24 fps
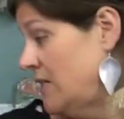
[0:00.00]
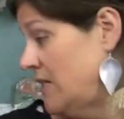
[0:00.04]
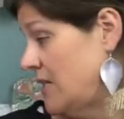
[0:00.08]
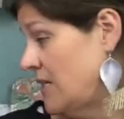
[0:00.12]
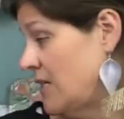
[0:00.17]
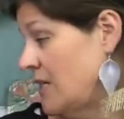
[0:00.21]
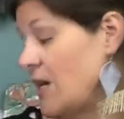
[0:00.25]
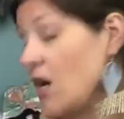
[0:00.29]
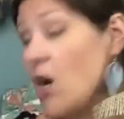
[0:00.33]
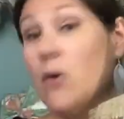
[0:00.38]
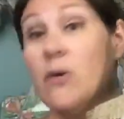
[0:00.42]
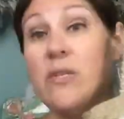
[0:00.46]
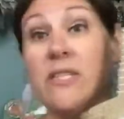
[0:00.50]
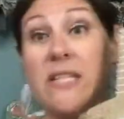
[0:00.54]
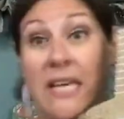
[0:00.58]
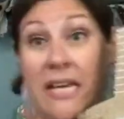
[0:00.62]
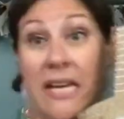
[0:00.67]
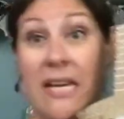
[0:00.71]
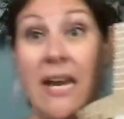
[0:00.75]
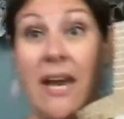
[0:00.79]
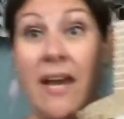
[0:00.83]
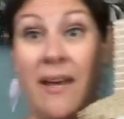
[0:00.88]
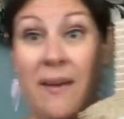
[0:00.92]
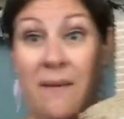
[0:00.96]
Uh, oh,
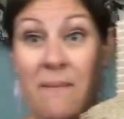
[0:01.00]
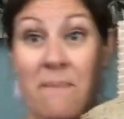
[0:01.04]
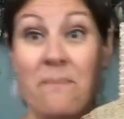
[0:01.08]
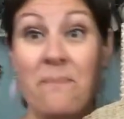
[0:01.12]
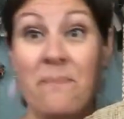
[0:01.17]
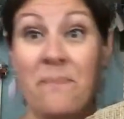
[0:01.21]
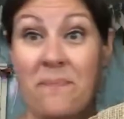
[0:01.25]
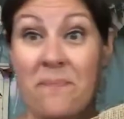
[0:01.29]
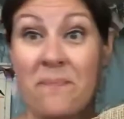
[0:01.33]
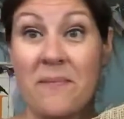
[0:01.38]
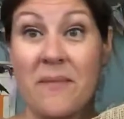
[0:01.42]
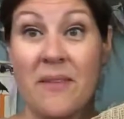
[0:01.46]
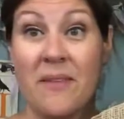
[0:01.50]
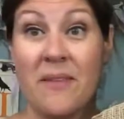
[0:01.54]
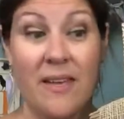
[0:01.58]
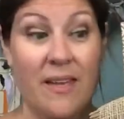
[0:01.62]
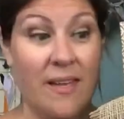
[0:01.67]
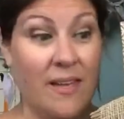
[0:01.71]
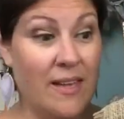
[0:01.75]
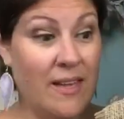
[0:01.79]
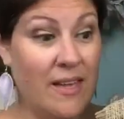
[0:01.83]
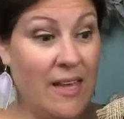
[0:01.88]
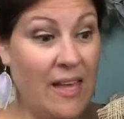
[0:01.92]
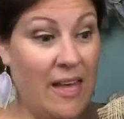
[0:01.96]
saying hi. We're going with the
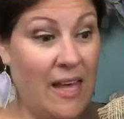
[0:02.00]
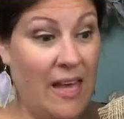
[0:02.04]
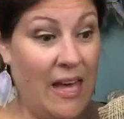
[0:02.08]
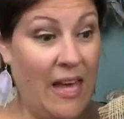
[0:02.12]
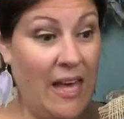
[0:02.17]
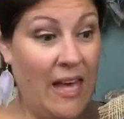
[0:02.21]
teal, right?